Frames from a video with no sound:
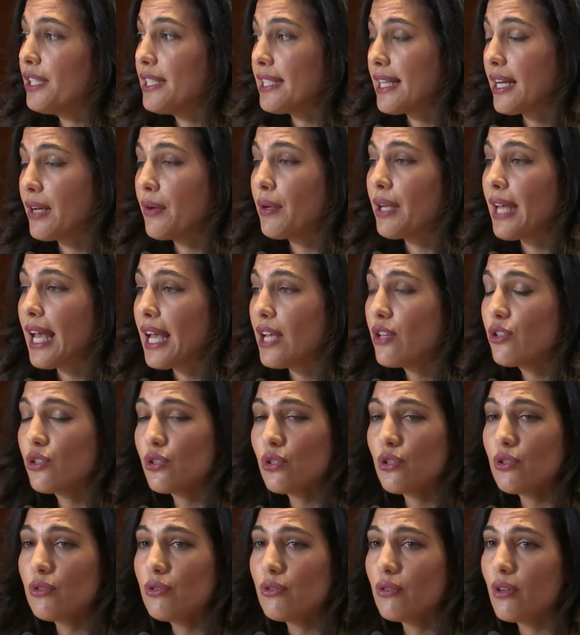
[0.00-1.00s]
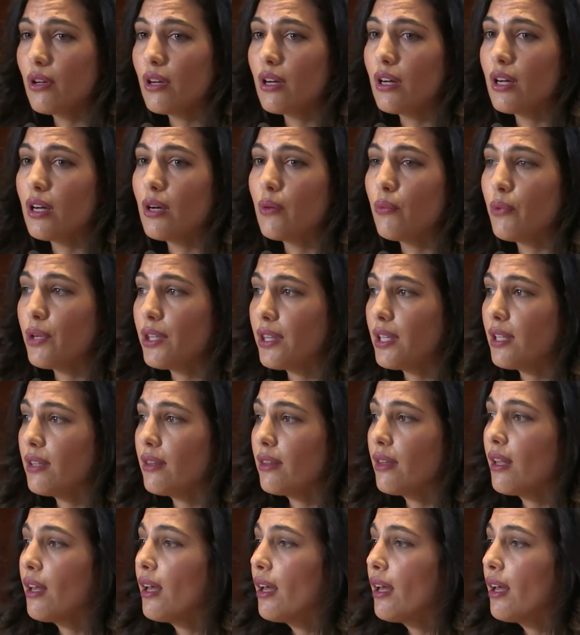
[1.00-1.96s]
disaggregation within